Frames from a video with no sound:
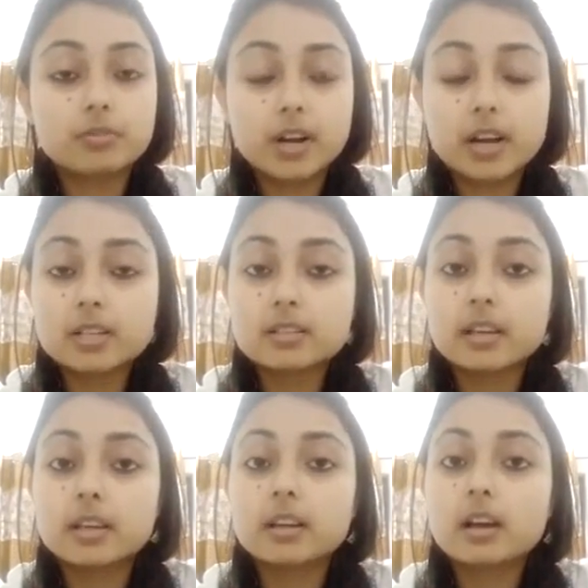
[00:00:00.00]
whereas
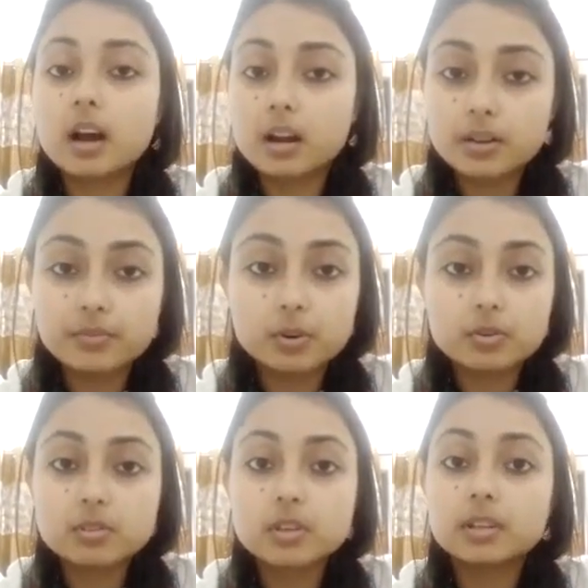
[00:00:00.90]
in carnivores,